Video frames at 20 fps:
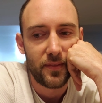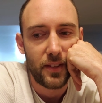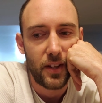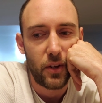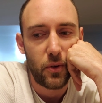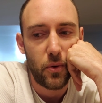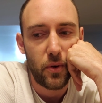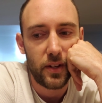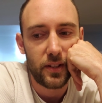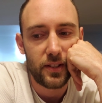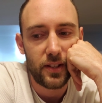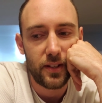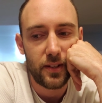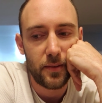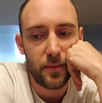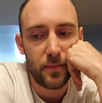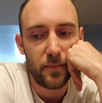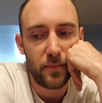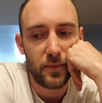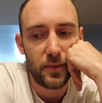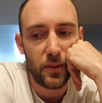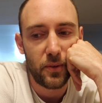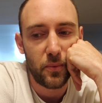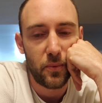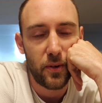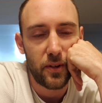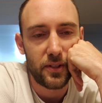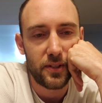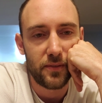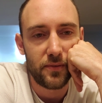according to the to the
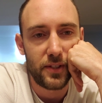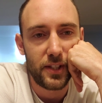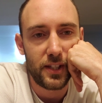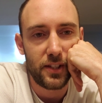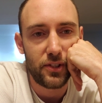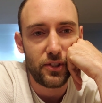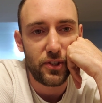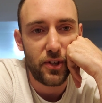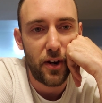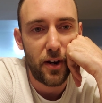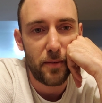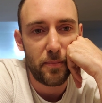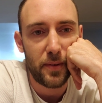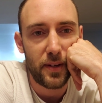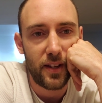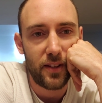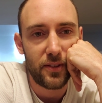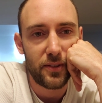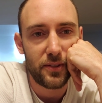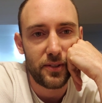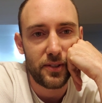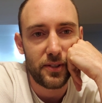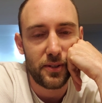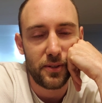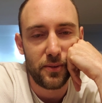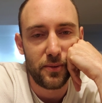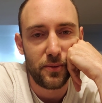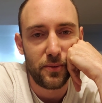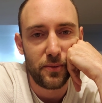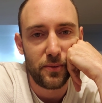works of Gene Sharp and others
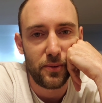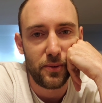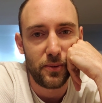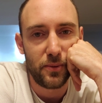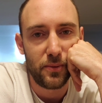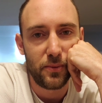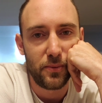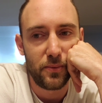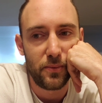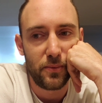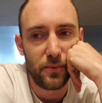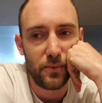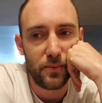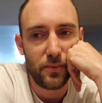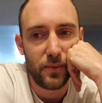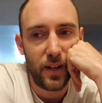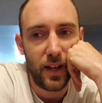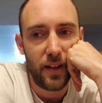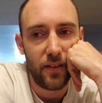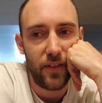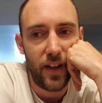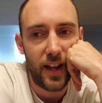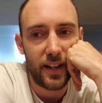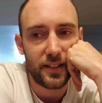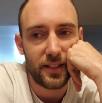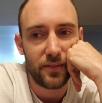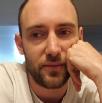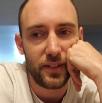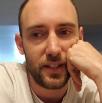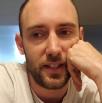who who have
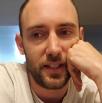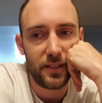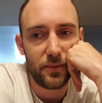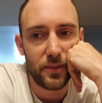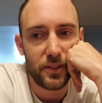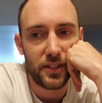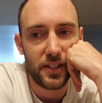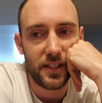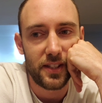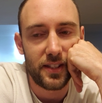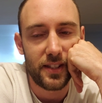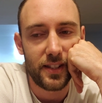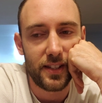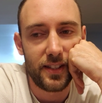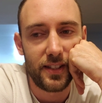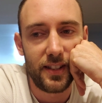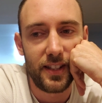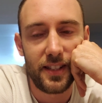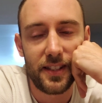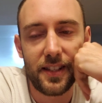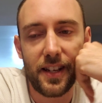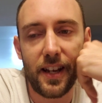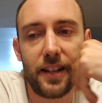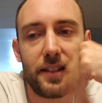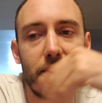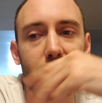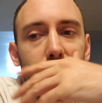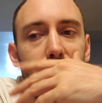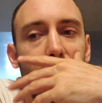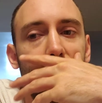actively resisted these
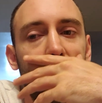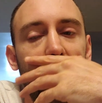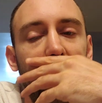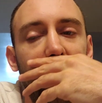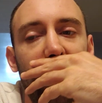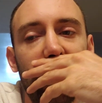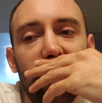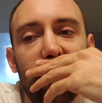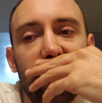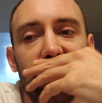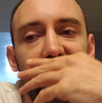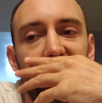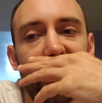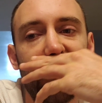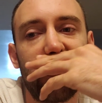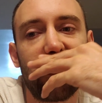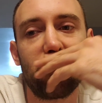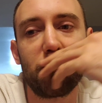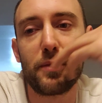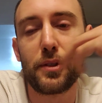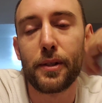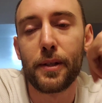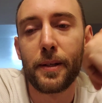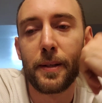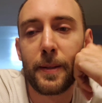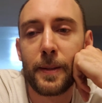kinds of uh, systems,